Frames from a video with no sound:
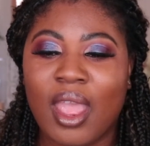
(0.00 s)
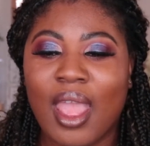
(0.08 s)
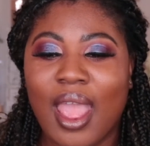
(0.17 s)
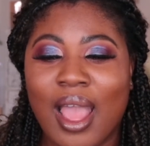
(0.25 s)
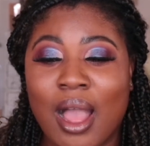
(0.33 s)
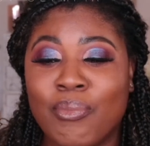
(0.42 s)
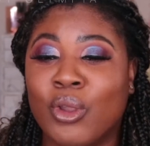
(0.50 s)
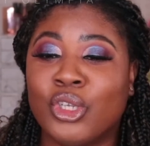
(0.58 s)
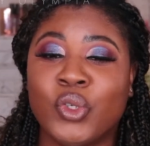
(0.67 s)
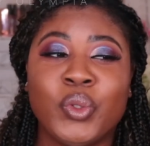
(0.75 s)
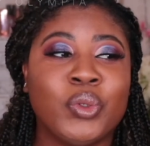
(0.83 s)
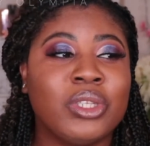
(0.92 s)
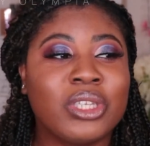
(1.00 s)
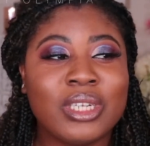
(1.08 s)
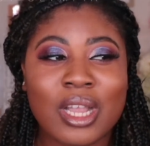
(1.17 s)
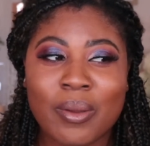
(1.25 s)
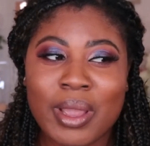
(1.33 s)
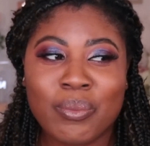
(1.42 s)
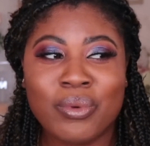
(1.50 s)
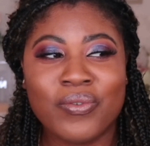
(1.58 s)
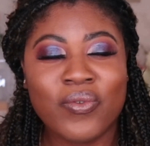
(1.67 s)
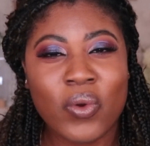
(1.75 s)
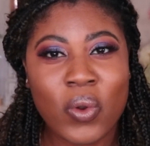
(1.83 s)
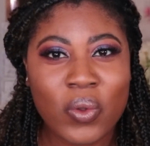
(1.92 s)
I'm not sure which one's going to come out
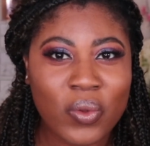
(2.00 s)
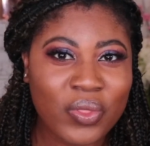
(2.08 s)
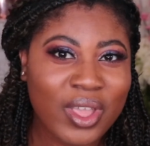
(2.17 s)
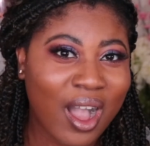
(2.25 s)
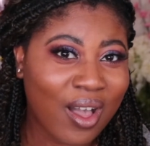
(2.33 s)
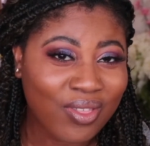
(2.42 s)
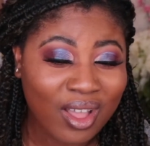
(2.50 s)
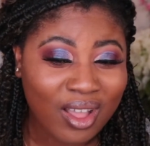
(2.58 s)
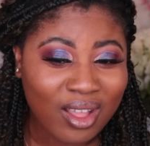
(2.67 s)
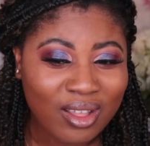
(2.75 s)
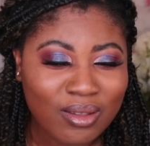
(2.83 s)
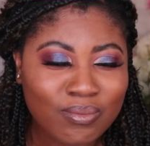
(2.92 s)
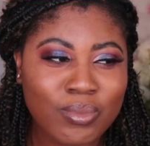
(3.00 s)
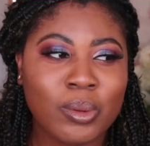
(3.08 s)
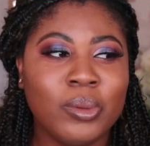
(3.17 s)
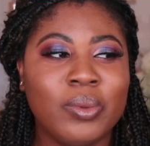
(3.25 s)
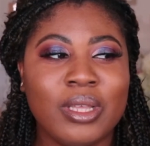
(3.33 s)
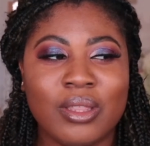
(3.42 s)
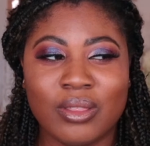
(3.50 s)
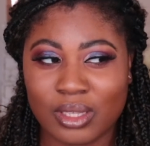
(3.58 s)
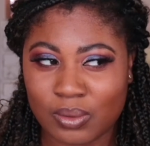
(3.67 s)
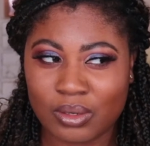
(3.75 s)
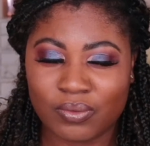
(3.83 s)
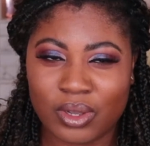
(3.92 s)
before the other. Probably
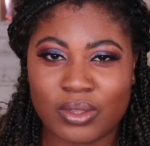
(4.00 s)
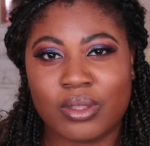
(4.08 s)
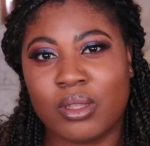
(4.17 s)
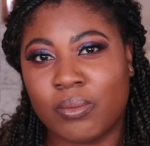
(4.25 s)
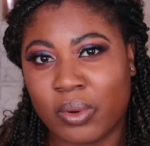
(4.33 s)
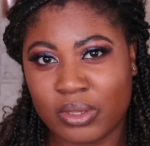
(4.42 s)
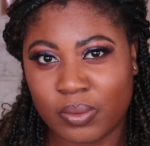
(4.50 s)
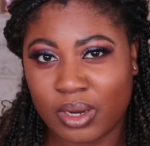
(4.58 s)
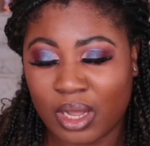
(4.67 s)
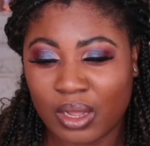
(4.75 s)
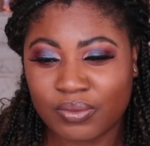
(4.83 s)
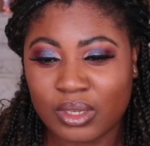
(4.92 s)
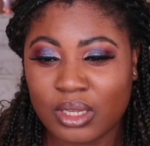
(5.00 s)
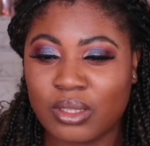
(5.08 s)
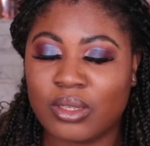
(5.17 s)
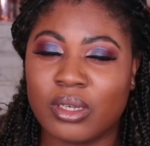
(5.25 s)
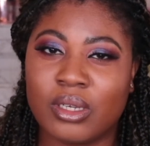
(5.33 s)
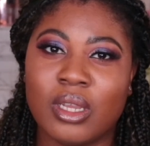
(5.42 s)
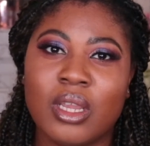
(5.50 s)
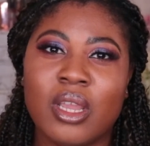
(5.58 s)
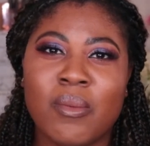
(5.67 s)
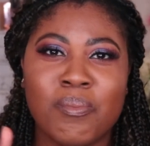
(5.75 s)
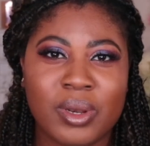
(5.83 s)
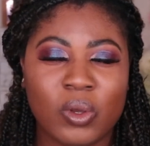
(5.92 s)
this one first and the bronzer one after. So,
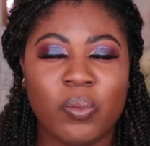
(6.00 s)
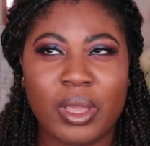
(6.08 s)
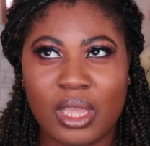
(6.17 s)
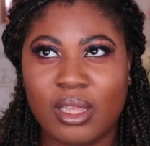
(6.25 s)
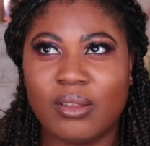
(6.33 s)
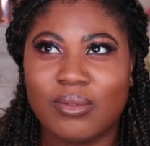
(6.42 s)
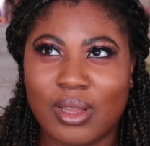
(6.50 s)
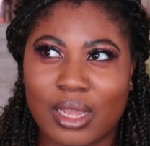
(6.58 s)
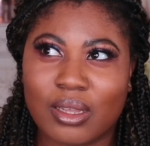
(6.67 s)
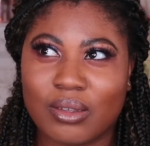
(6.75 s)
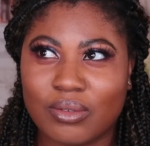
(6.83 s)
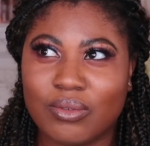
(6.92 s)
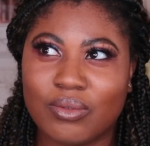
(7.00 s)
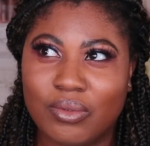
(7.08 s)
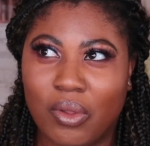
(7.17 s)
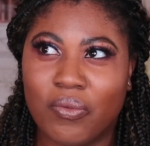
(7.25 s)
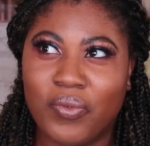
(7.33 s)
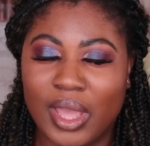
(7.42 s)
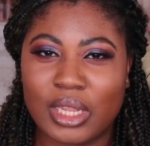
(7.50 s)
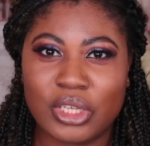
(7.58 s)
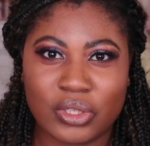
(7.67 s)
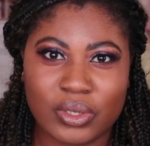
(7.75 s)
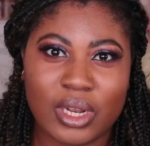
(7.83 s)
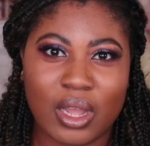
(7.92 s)
but it will be like fairly
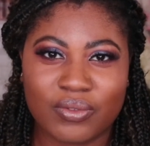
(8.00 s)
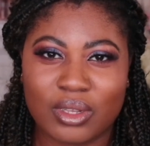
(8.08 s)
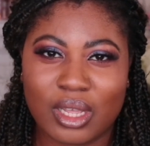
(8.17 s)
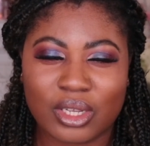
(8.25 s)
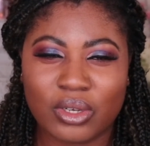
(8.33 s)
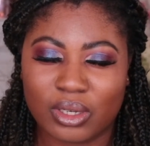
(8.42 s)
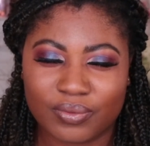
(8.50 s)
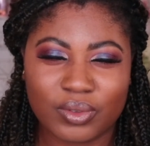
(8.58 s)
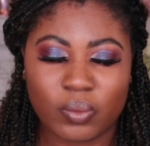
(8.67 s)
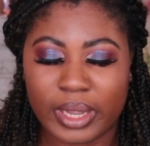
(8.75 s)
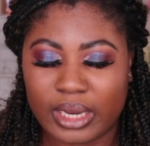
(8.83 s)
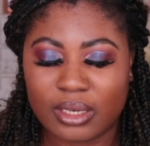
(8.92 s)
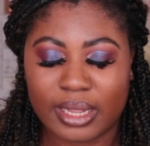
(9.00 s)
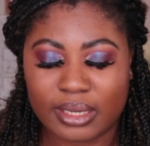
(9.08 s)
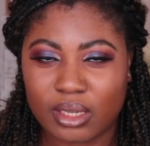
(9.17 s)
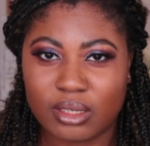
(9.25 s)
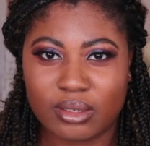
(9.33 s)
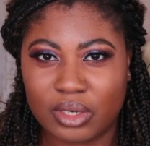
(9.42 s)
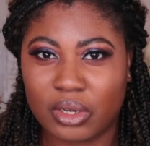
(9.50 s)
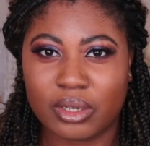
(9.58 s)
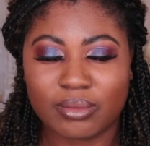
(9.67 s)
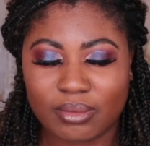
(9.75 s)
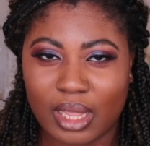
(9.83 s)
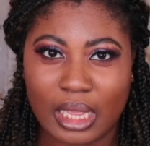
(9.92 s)
soon after. Like you don't have to wait like, you know,
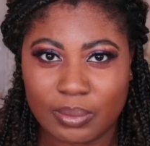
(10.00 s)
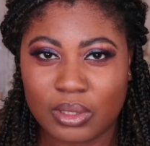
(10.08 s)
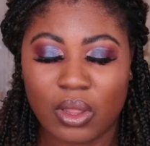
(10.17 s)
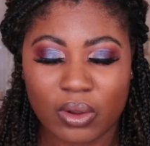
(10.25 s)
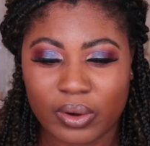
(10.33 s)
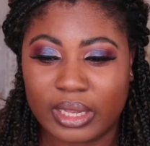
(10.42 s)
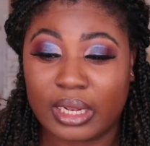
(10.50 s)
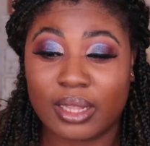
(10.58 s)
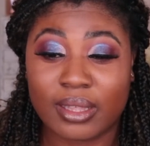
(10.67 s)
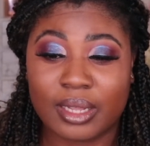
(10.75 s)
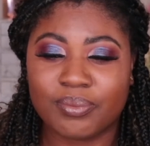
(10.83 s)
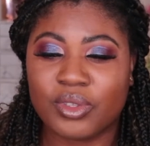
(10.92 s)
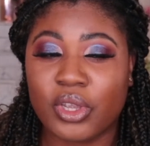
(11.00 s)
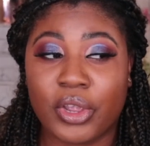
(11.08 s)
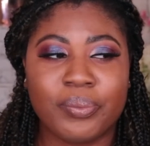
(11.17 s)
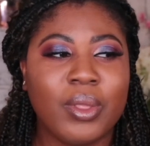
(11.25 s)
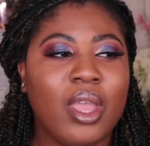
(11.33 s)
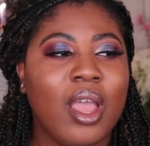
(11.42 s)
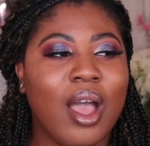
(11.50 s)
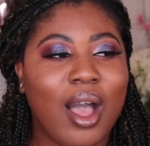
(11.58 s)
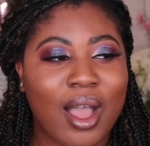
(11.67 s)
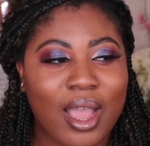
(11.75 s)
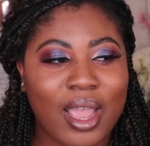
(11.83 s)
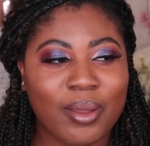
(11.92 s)
heaps long or anything like that. So
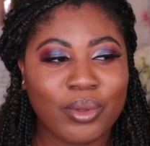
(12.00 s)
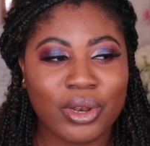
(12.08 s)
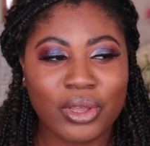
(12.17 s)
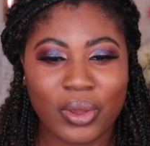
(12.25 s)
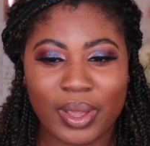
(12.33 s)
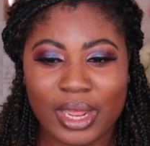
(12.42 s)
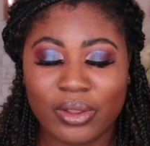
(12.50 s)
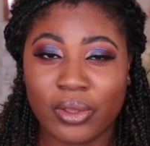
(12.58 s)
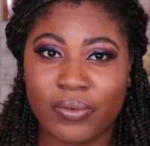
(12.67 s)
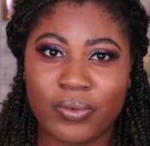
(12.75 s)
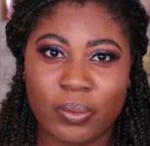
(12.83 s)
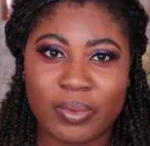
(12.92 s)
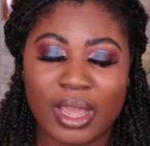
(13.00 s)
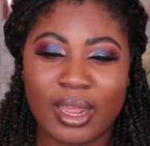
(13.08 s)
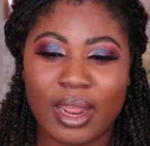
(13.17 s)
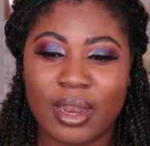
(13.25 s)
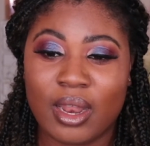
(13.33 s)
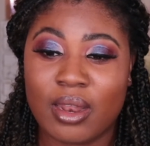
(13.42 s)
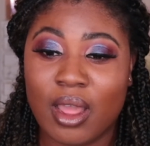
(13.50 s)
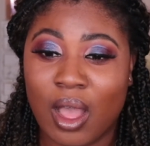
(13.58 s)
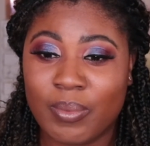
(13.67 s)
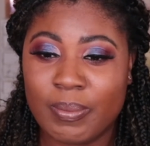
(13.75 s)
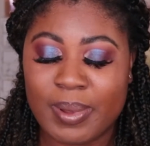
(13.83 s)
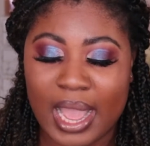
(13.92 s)
I'm going to go ahead and go film that, and then I'll
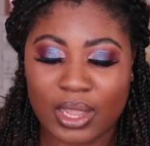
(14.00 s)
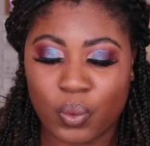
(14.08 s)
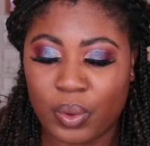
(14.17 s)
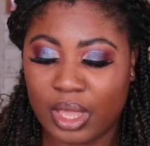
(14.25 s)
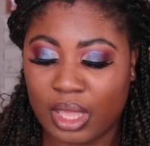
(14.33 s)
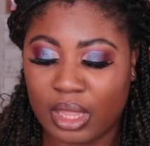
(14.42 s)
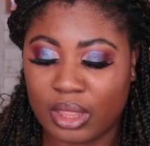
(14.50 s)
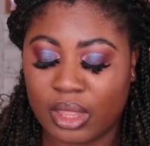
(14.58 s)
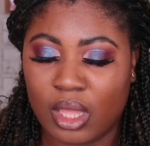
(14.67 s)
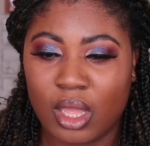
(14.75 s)
be back with